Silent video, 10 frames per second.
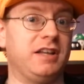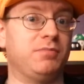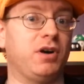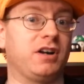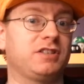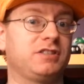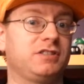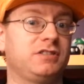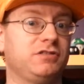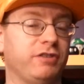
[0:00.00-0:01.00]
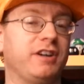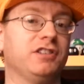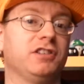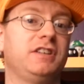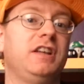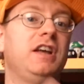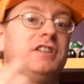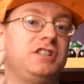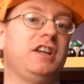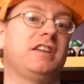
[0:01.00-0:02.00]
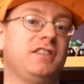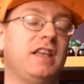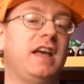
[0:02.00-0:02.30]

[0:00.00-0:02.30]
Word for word: inbox regularly to check it